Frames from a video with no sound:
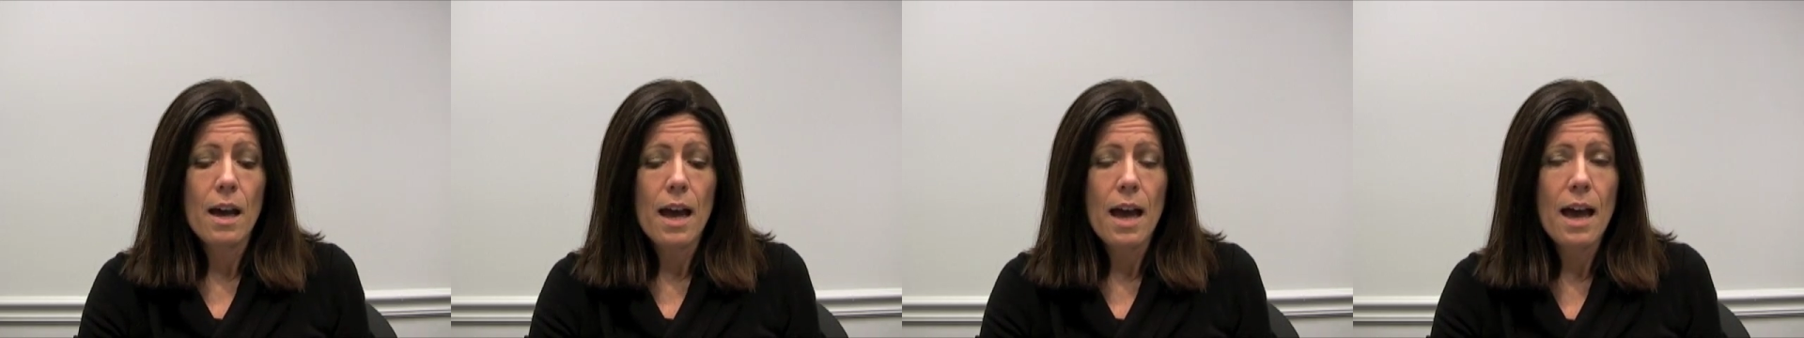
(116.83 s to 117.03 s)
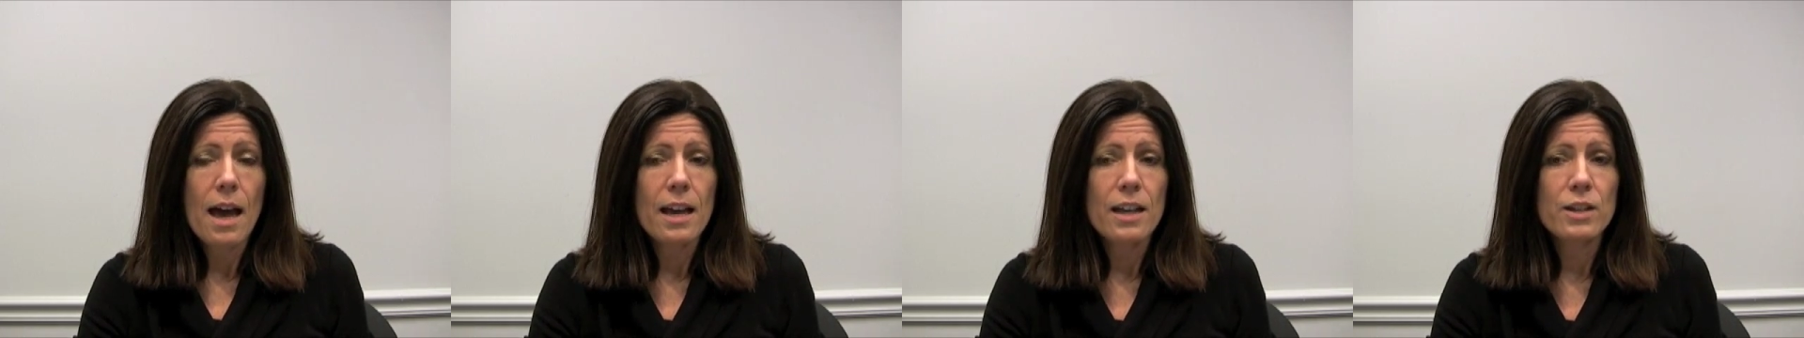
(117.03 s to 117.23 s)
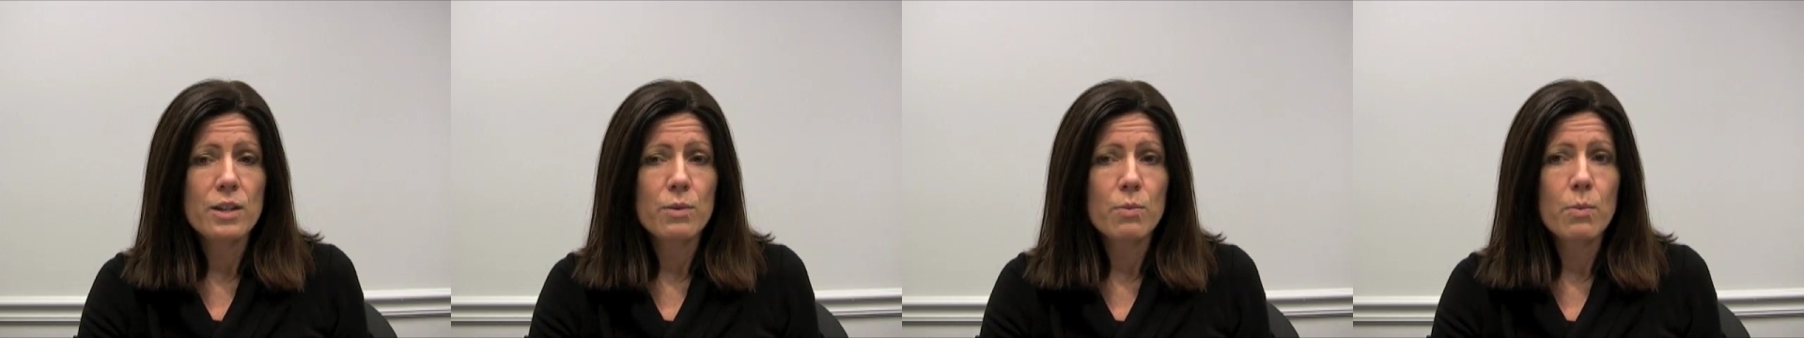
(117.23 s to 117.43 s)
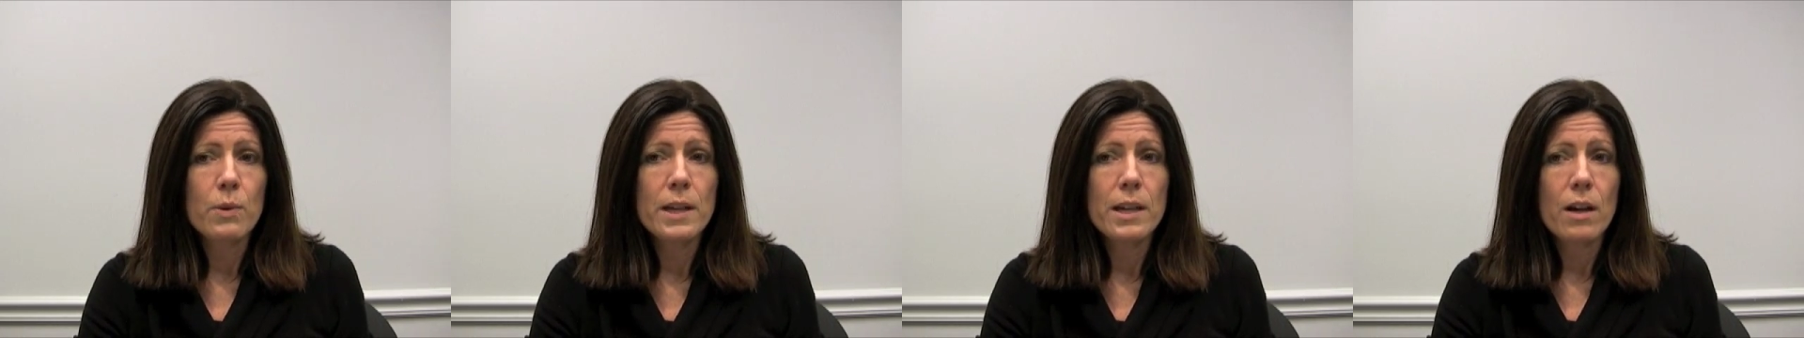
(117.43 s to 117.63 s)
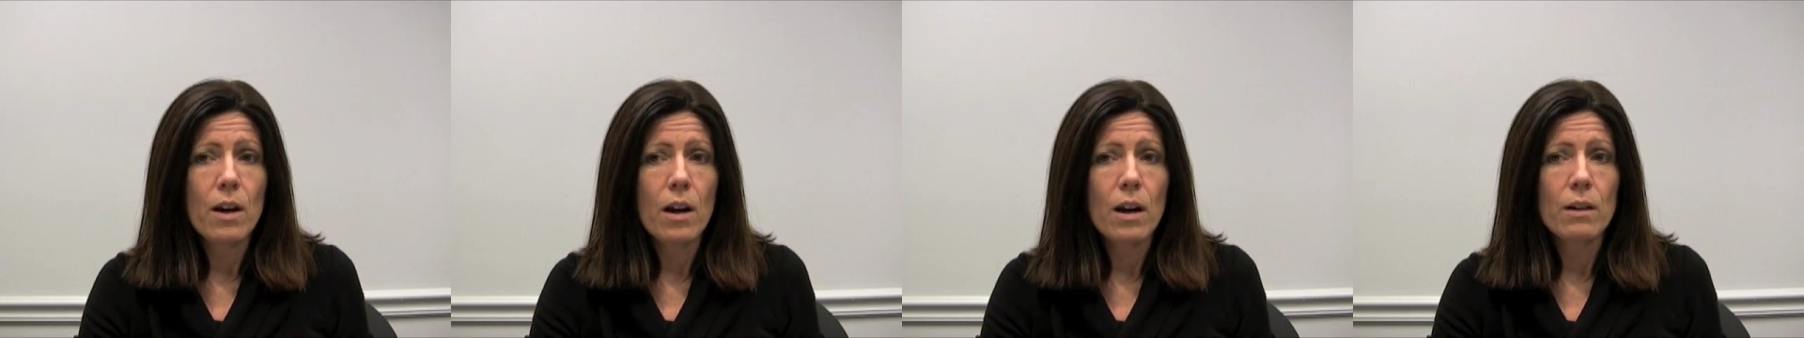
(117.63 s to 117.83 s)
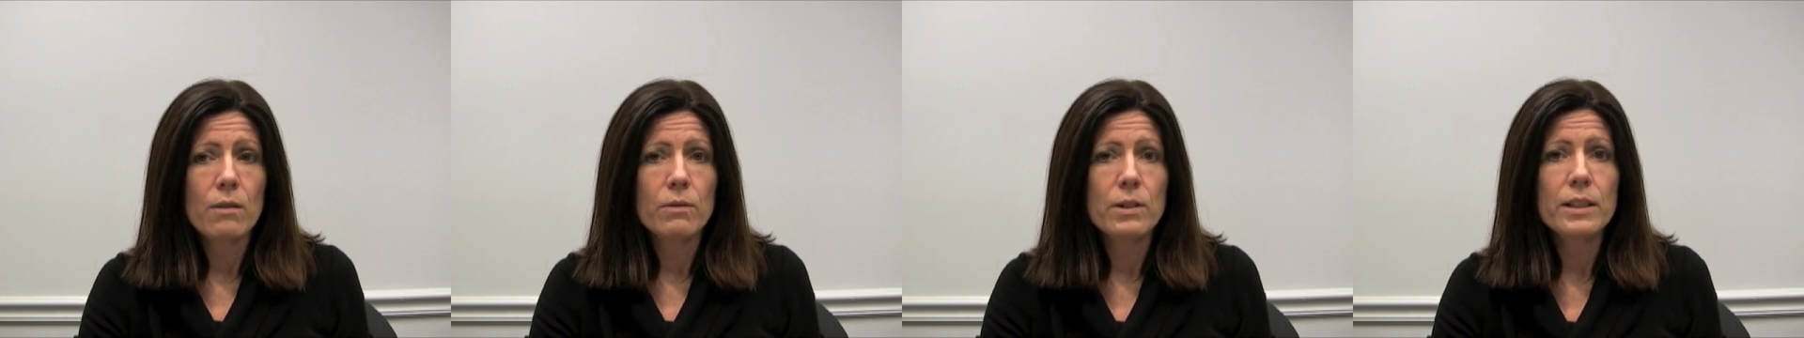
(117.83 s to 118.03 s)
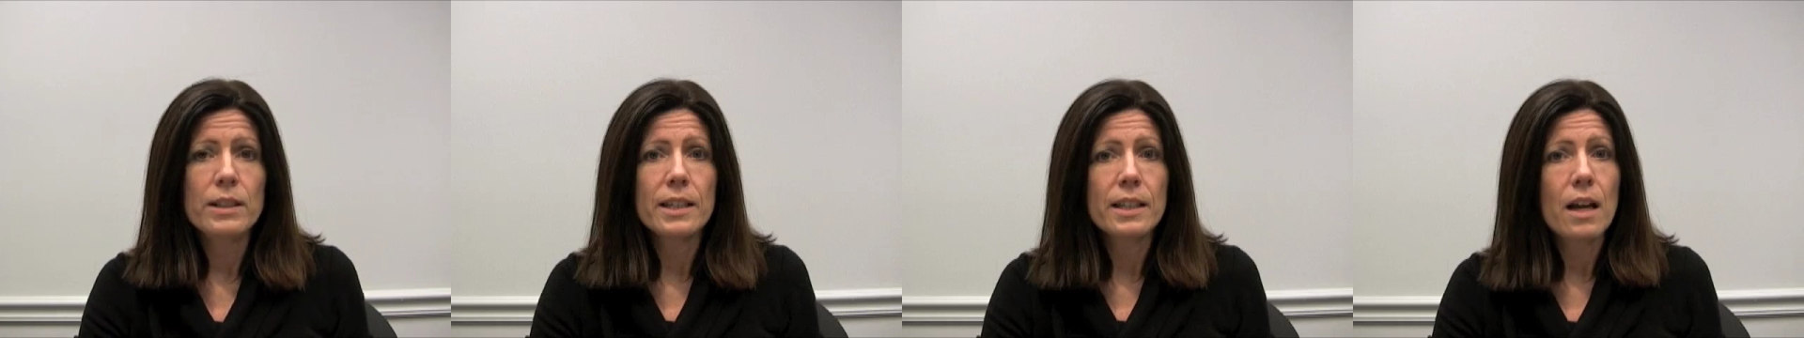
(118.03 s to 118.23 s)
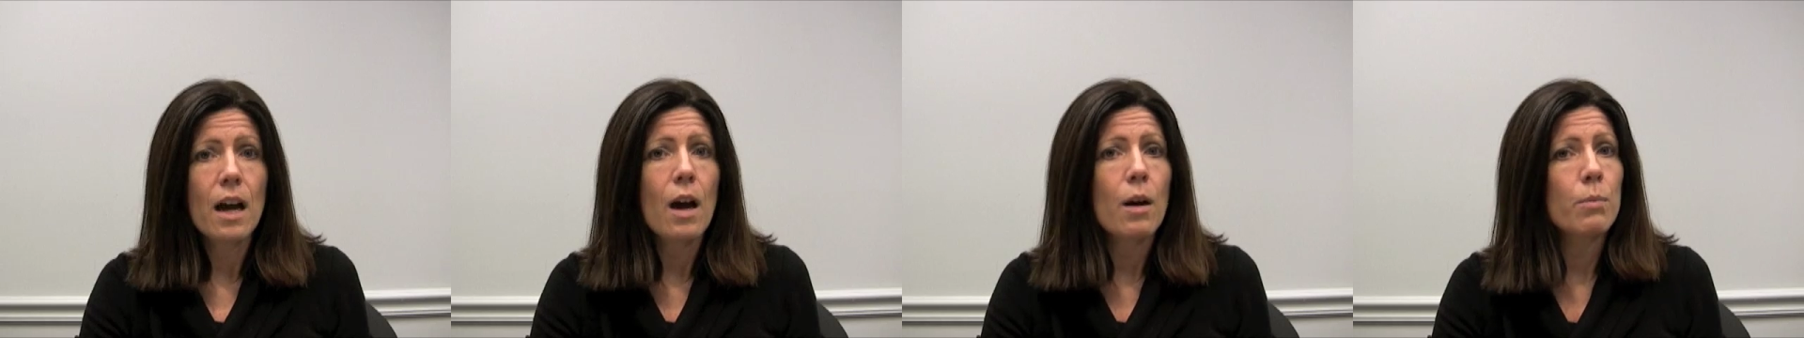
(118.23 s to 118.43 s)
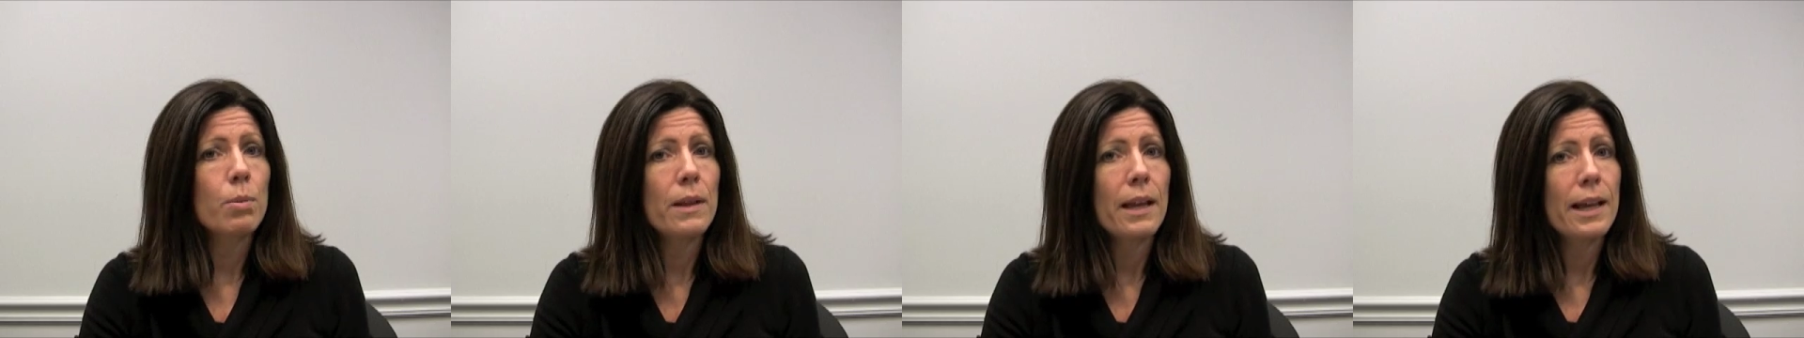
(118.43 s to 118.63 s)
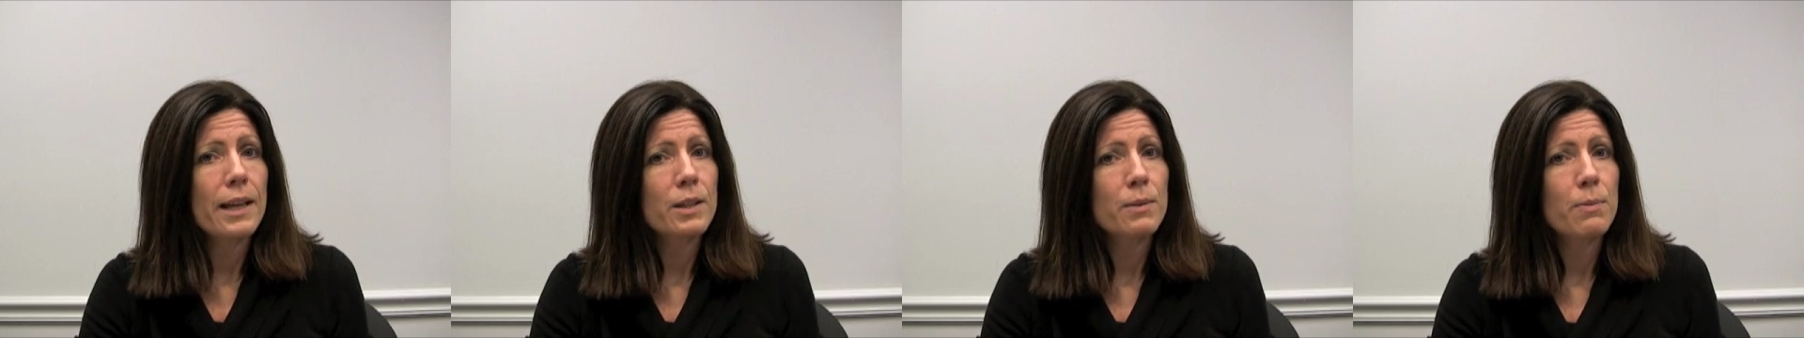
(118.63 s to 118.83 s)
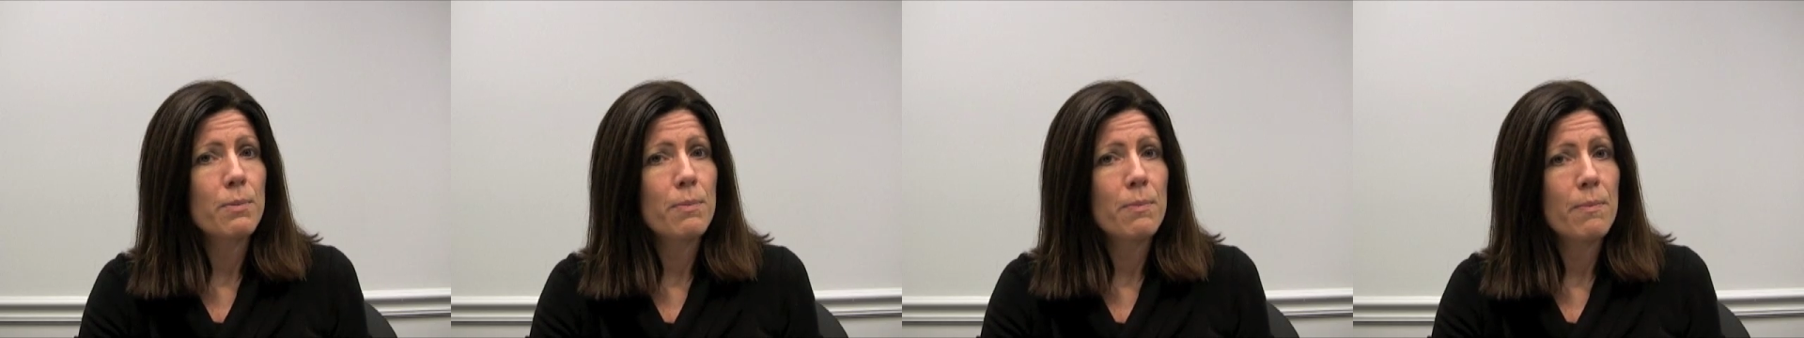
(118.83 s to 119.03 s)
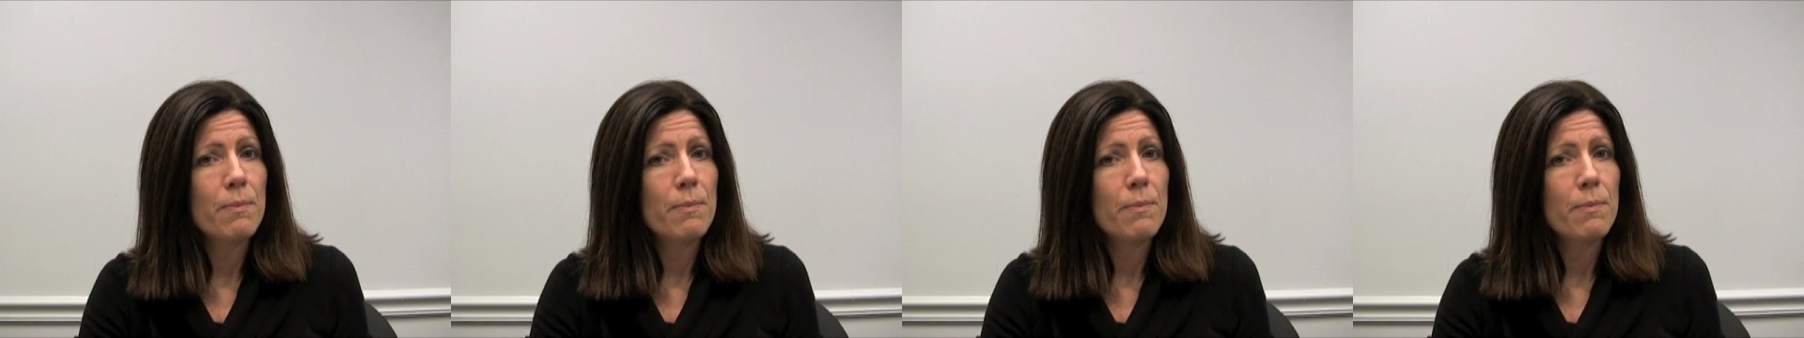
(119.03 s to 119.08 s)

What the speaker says: as we are really complex